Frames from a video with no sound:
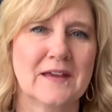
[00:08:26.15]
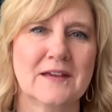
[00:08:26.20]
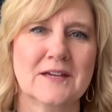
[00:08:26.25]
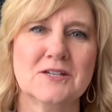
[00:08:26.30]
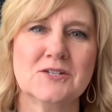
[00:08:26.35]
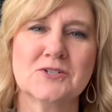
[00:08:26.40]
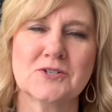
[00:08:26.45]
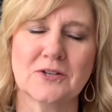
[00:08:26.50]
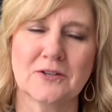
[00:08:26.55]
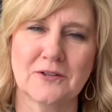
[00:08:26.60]

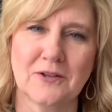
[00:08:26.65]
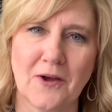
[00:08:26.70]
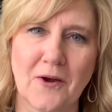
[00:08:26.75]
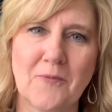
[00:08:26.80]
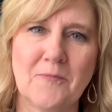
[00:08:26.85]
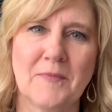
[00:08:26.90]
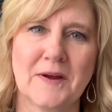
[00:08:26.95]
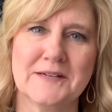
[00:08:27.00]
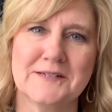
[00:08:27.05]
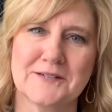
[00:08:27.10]

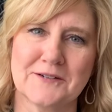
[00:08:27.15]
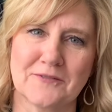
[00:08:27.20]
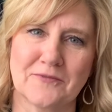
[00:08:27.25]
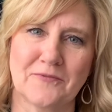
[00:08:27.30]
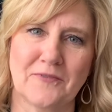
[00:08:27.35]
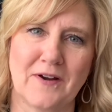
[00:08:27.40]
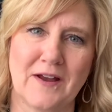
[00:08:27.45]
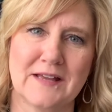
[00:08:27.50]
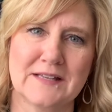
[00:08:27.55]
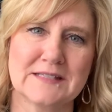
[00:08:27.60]
Shalom, my dear
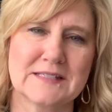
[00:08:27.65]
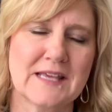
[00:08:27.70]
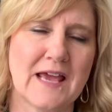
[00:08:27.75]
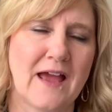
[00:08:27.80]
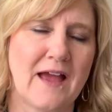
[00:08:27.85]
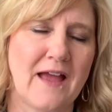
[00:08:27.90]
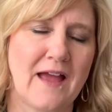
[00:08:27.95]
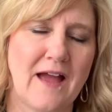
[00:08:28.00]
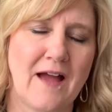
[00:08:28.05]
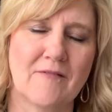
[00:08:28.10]
friends.
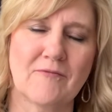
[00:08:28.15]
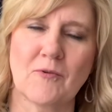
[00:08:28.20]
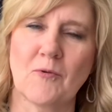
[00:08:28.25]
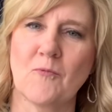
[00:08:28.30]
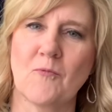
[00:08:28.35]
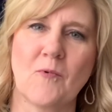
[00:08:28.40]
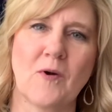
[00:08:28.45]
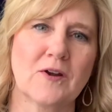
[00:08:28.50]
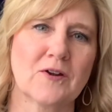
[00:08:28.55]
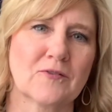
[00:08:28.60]
Have a
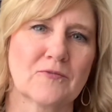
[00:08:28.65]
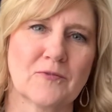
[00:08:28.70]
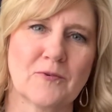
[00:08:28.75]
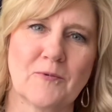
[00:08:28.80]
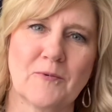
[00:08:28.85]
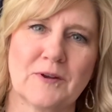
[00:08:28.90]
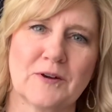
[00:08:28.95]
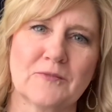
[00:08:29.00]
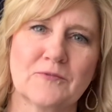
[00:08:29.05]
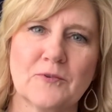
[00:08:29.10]
wonderful,
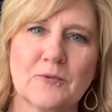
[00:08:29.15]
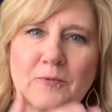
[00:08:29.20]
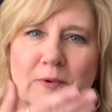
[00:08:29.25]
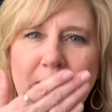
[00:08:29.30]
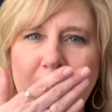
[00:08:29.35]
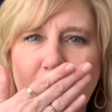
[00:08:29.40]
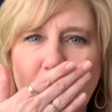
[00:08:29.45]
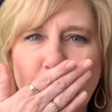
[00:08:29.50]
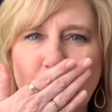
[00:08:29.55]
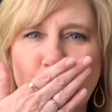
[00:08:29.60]
wonderful
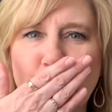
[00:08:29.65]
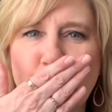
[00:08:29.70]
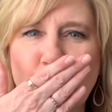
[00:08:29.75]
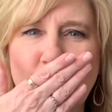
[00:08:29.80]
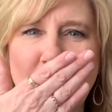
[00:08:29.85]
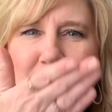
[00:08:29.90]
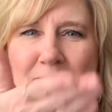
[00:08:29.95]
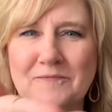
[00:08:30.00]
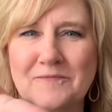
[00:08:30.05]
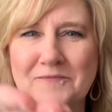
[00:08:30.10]
week.
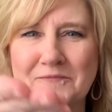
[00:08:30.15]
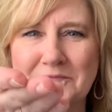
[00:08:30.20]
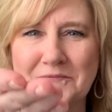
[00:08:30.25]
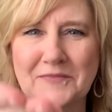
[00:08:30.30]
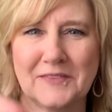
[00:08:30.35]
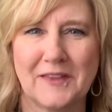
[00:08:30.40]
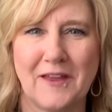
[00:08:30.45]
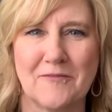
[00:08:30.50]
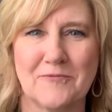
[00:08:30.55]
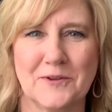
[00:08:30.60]

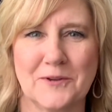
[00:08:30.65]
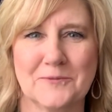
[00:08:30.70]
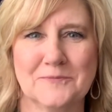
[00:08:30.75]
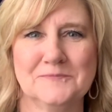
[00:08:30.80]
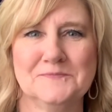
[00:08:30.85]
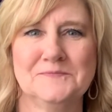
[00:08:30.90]
Love you.